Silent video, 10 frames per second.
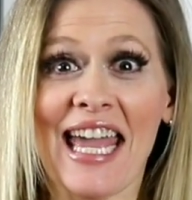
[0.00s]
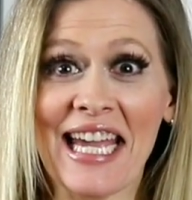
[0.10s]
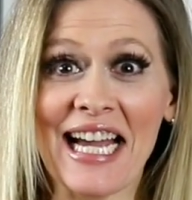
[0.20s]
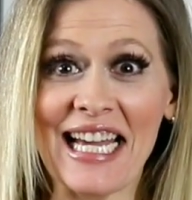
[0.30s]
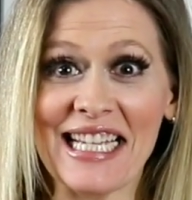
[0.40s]
Hey
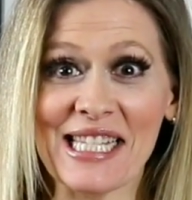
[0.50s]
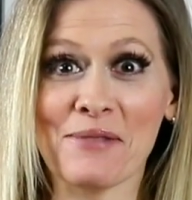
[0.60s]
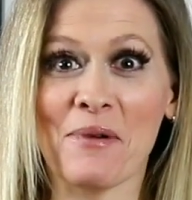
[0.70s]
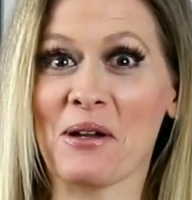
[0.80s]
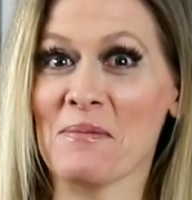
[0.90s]

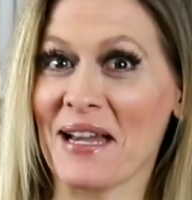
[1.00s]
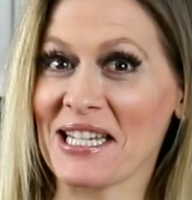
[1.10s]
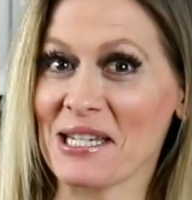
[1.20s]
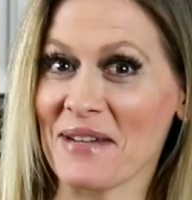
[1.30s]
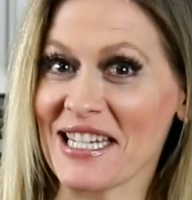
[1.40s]
guys, welcome
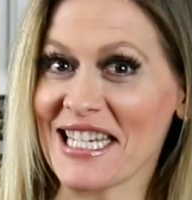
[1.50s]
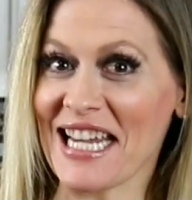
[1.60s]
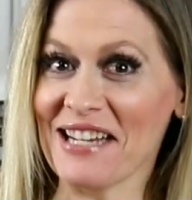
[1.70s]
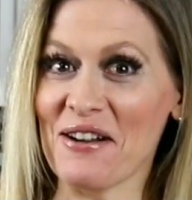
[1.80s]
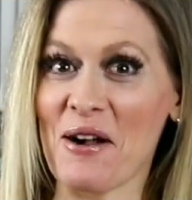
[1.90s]
back to my
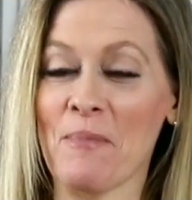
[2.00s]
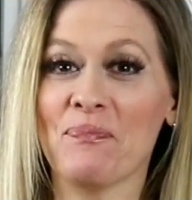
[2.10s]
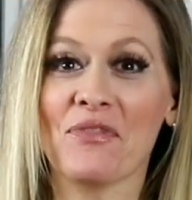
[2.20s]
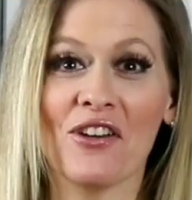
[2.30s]
channel,